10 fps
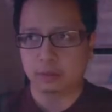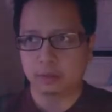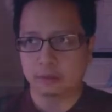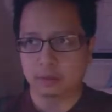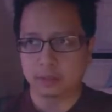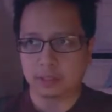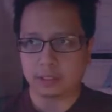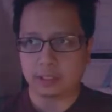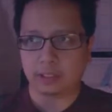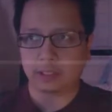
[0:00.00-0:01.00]
Let's click
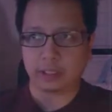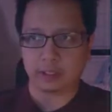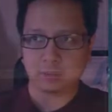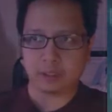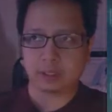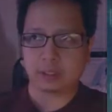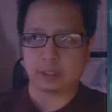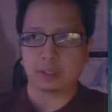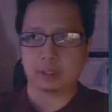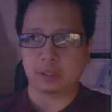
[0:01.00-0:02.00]
on accounts
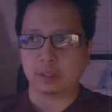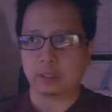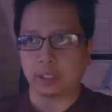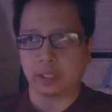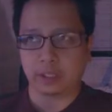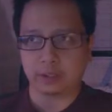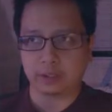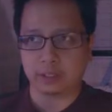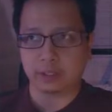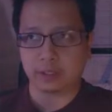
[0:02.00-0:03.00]
and just
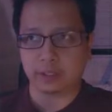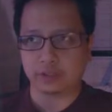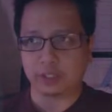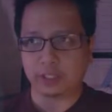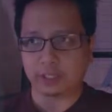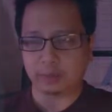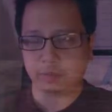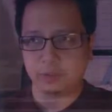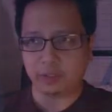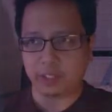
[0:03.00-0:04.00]
go ahead and check how
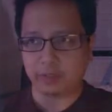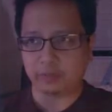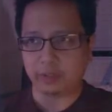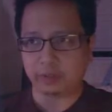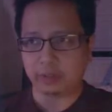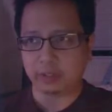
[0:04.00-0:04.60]
much you have there.